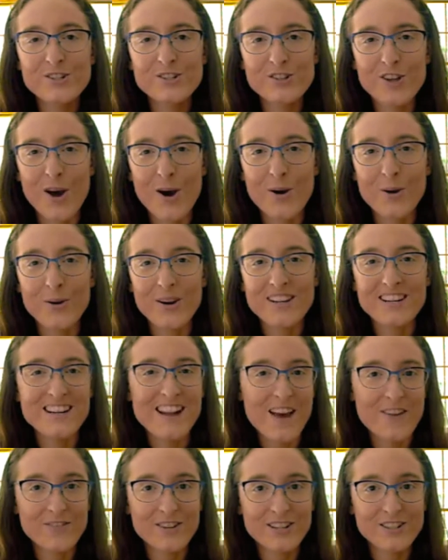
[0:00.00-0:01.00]
So, in an
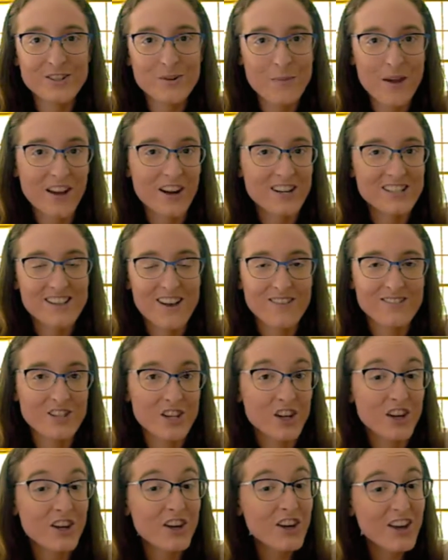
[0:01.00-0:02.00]
effort to make ourselves
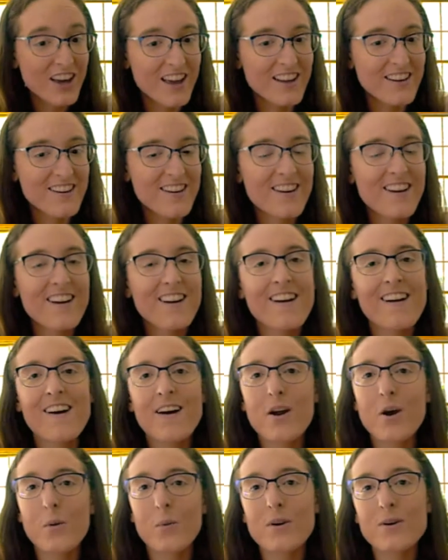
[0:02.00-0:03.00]
look good,
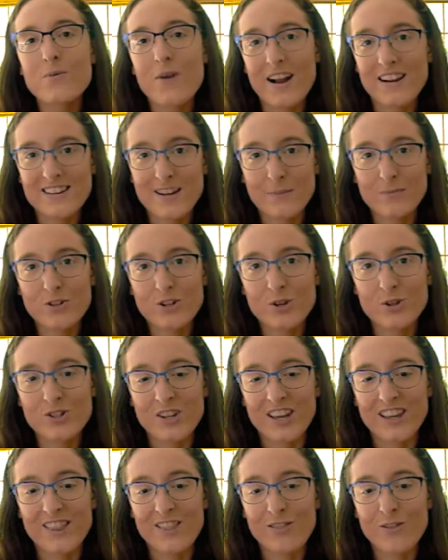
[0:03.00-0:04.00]
we wind up
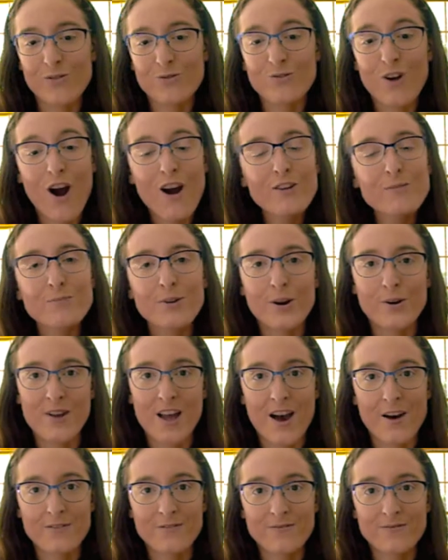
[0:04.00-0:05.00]
choosing the wrong
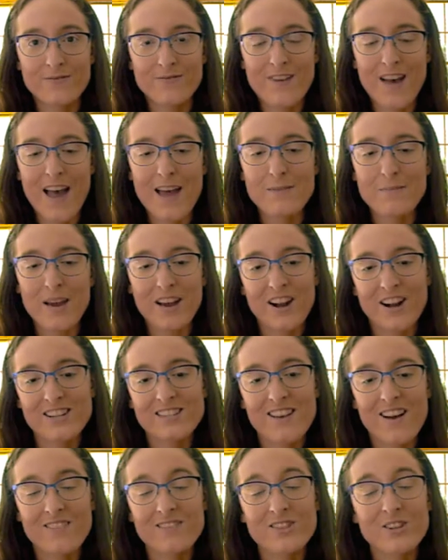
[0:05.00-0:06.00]
pronoun and make
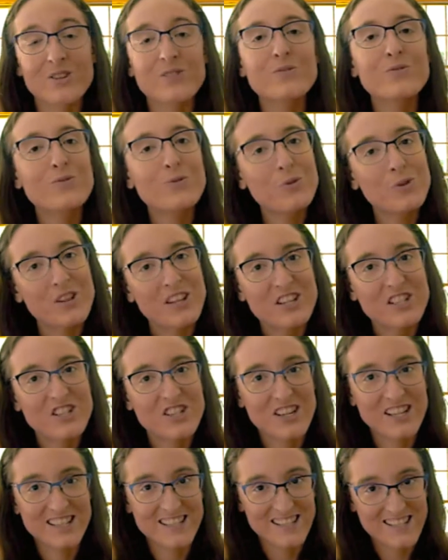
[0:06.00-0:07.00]
ourselves look foolish
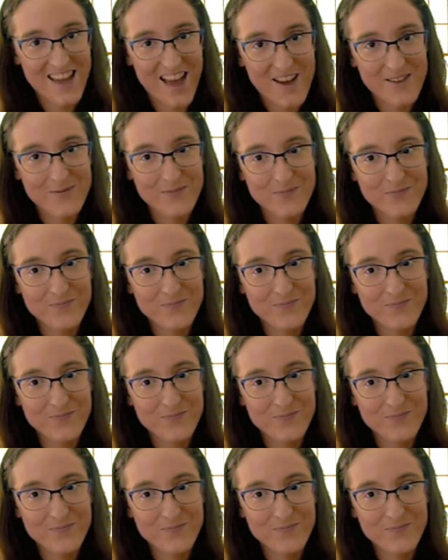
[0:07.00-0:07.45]
instead.